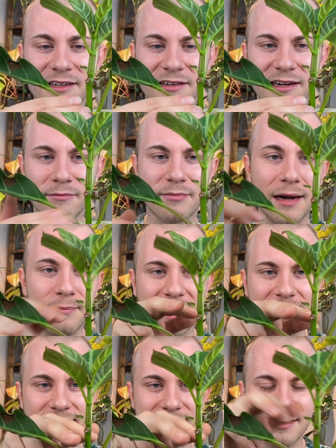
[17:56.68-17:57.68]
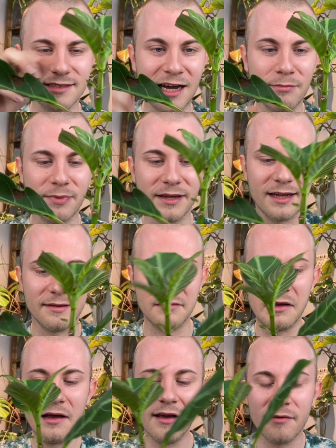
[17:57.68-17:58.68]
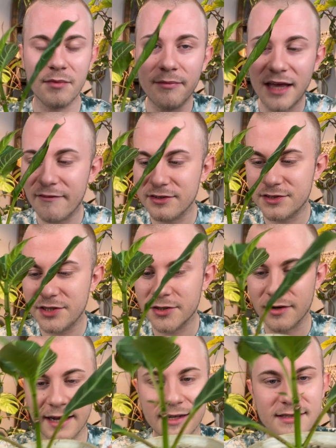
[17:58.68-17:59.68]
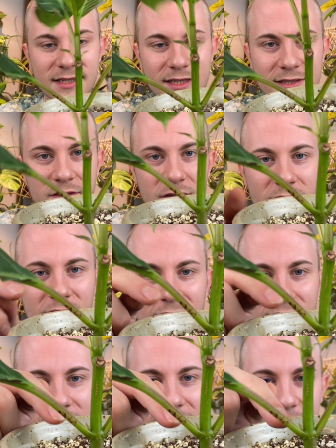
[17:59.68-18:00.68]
and propagating this top bit, and maybe having two. I can see this little, like,